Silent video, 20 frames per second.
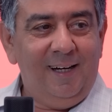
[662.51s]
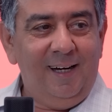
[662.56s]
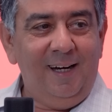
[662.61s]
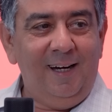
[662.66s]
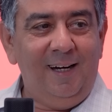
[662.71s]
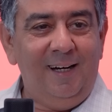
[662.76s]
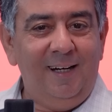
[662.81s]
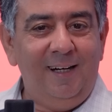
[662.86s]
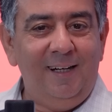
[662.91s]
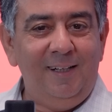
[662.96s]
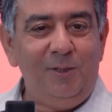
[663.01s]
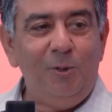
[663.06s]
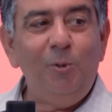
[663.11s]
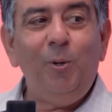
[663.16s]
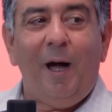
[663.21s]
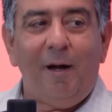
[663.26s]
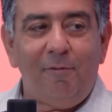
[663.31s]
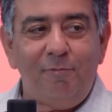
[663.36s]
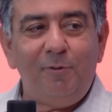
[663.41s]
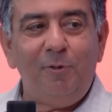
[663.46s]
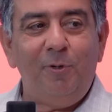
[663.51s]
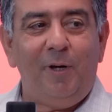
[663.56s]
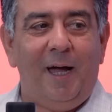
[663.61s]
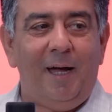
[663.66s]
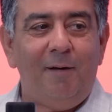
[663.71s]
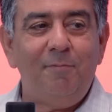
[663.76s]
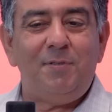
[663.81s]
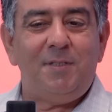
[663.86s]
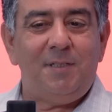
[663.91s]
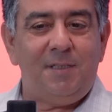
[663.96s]
You have to
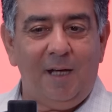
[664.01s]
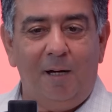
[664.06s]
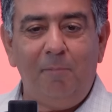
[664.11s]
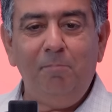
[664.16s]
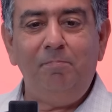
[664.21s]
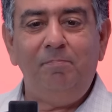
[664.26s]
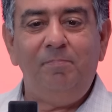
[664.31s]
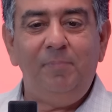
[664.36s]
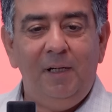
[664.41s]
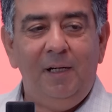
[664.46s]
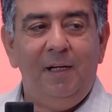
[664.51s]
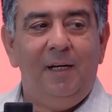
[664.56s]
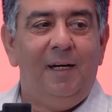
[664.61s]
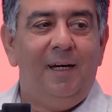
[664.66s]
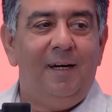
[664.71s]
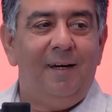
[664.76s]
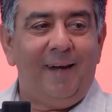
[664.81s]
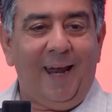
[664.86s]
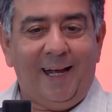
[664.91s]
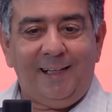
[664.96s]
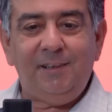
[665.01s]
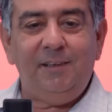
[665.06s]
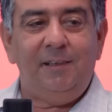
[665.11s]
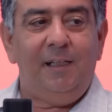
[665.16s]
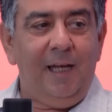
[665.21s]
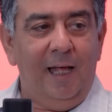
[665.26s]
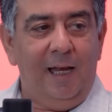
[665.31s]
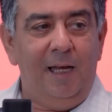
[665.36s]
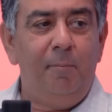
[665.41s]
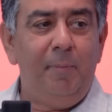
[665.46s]
have some
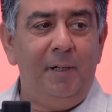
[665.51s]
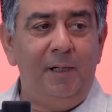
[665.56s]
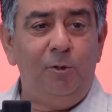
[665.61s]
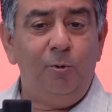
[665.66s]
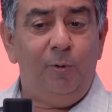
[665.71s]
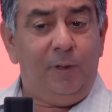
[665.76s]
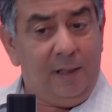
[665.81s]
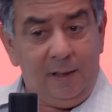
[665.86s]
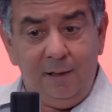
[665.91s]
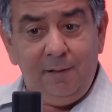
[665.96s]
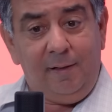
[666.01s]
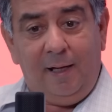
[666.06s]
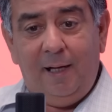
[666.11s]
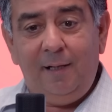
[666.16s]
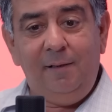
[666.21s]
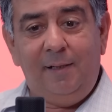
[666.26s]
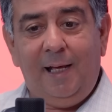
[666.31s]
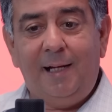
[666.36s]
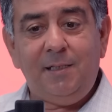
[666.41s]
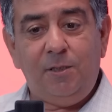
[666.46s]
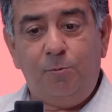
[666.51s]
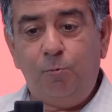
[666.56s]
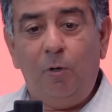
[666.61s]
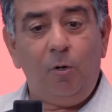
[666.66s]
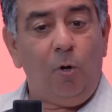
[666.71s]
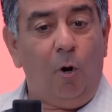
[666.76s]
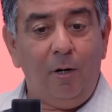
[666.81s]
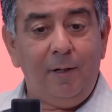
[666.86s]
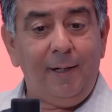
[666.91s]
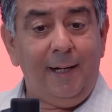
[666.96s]
rational element to it. And that's
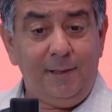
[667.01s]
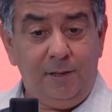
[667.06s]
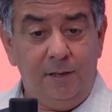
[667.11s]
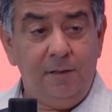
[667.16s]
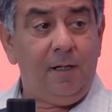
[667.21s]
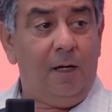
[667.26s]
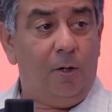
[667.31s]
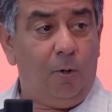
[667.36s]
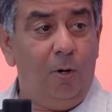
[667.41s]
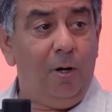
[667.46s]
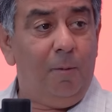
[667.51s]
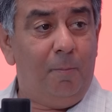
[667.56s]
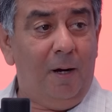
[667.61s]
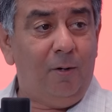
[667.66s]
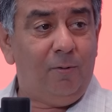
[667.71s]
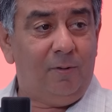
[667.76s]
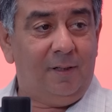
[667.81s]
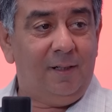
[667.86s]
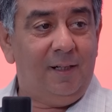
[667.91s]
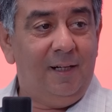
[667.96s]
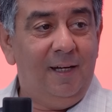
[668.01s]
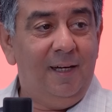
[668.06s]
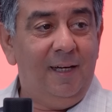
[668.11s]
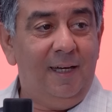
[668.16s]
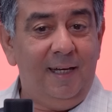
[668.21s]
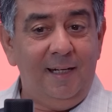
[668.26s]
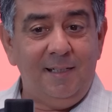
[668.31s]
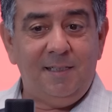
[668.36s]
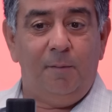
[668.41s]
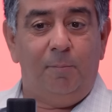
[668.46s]
what hot hatches are all about.
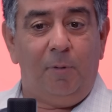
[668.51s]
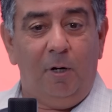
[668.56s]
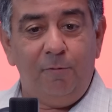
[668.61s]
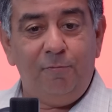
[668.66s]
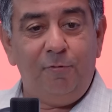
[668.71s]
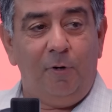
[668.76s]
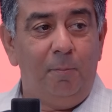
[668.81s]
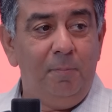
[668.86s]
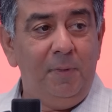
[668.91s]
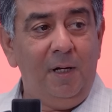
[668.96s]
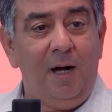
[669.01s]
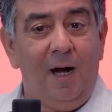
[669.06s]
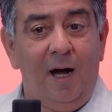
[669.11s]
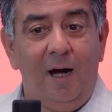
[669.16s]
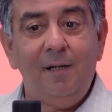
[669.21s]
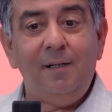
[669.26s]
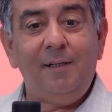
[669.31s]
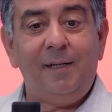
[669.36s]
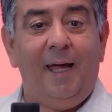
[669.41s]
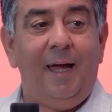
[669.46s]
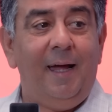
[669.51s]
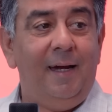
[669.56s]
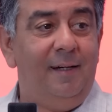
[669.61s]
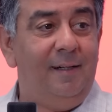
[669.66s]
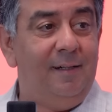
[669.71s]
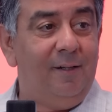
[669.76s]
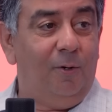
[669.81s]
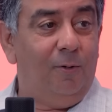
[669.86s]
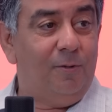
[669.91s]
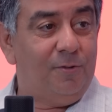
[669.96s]
It's about from the heart
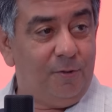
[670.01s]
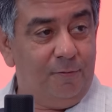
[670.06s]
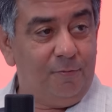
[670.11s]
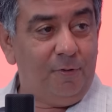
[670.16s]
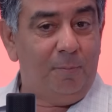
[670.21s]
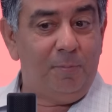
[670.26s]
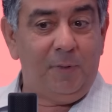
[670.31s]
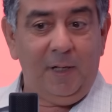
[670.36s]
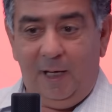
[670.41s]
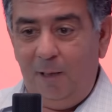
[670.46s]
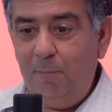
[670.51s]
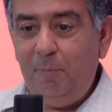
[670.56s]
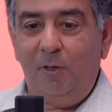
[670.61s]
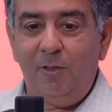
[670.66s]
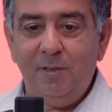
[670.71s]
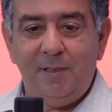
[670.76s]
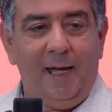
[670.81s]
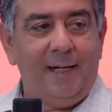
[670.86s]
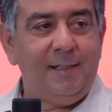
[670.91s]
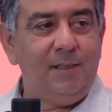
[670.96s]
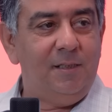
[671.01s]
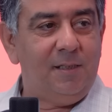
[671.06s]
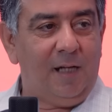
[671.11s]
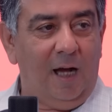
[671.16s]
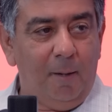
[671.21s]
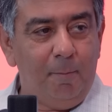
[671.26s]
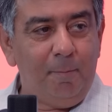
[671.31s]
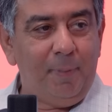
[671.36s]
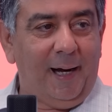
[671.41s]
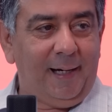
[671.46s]
and also from the head, because hatches
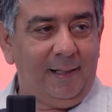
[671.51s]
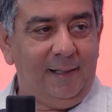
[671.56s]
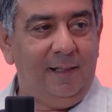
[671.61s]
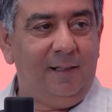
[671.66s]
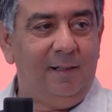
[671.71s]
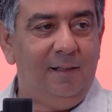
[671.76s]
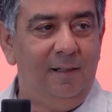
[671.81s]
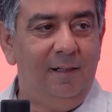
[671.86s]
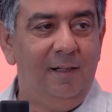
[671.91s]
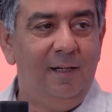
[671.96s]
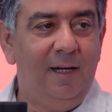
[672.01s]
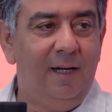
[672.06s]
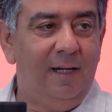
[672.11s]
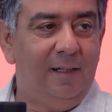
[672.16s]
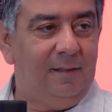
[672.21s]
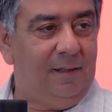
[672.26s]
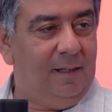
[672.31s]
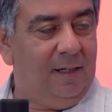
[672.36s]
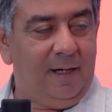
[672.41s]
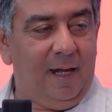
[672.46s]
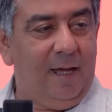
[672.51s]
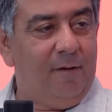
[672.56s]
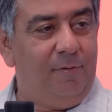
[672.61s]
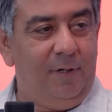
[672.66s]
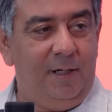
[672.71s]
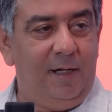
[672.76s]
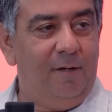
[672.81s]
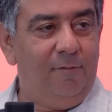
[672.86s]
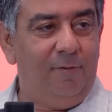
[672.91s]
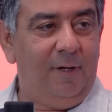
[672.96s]
are practical. They are
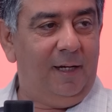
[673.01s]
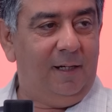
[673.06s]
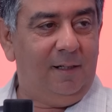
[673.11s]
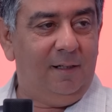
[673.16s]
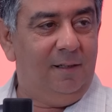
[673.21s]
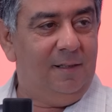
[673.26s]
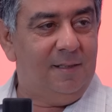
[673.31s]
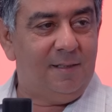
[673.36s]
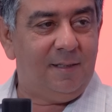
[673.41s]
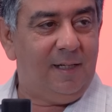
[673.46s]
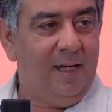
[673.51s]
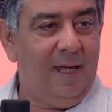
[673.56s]
everyday vehicles.